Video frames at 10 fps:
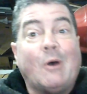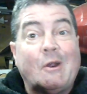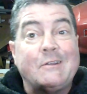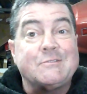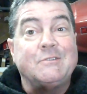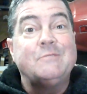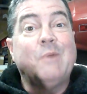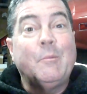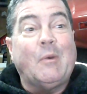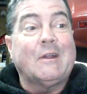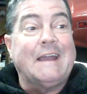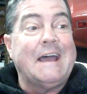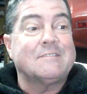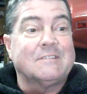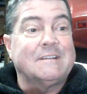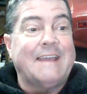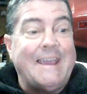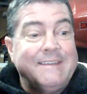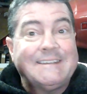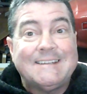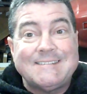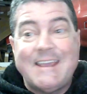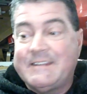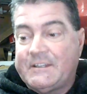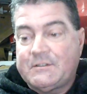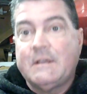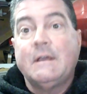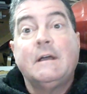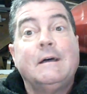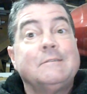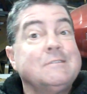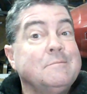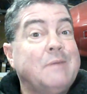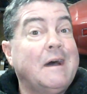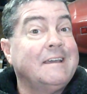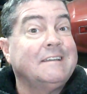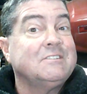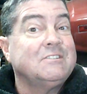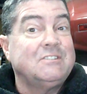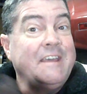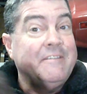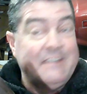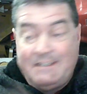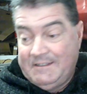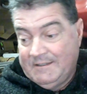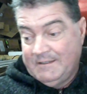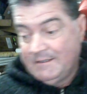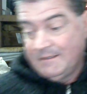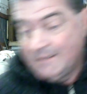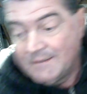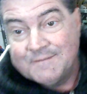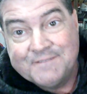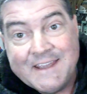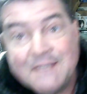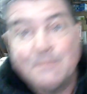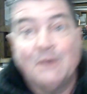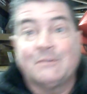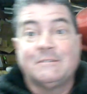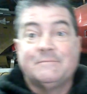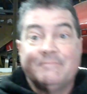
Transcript: part, so you Mopar guys are going to hate that I say this. You can buy a Chevy fan motor